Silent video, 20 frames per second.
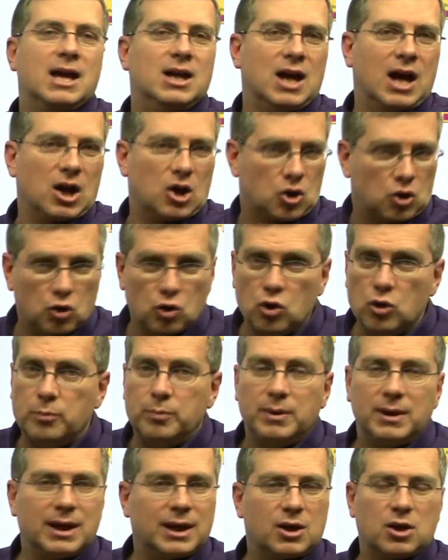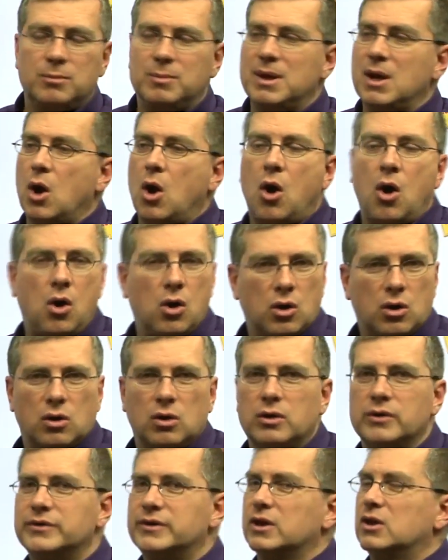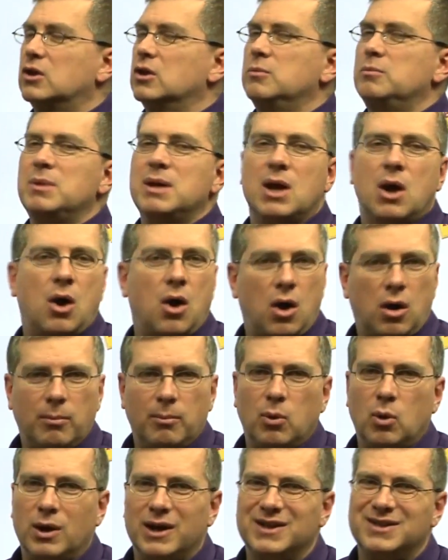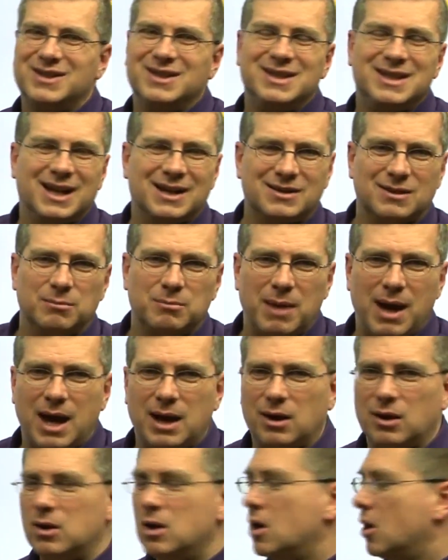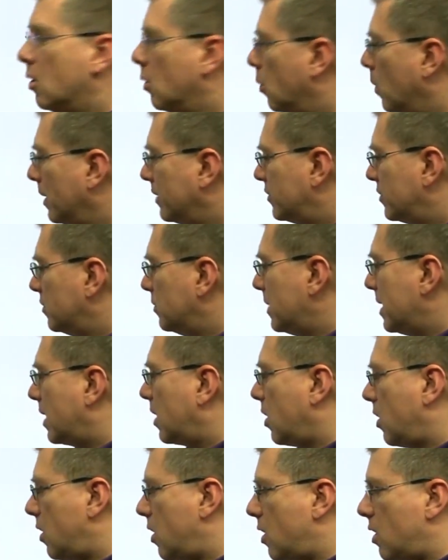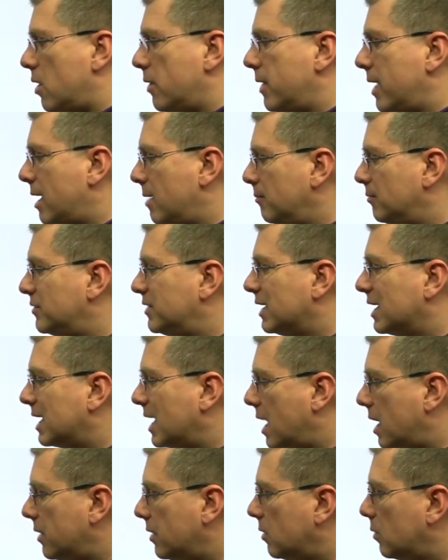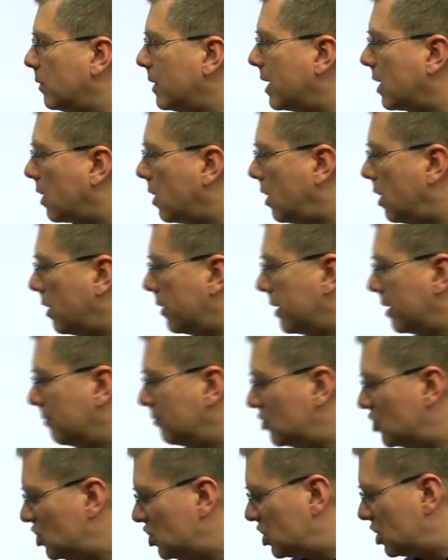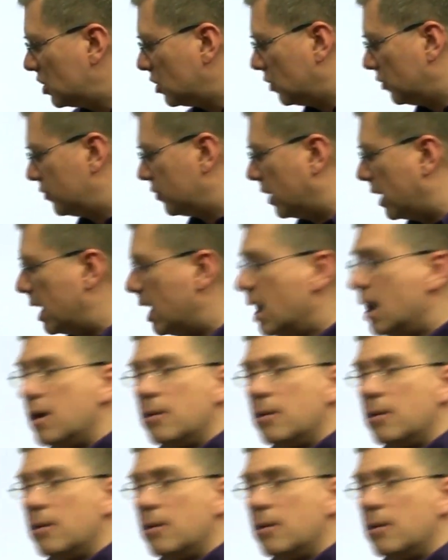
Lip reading: A group, it could be all girls, it could be all boys, doesn't matter. What do we call them together? We call them children.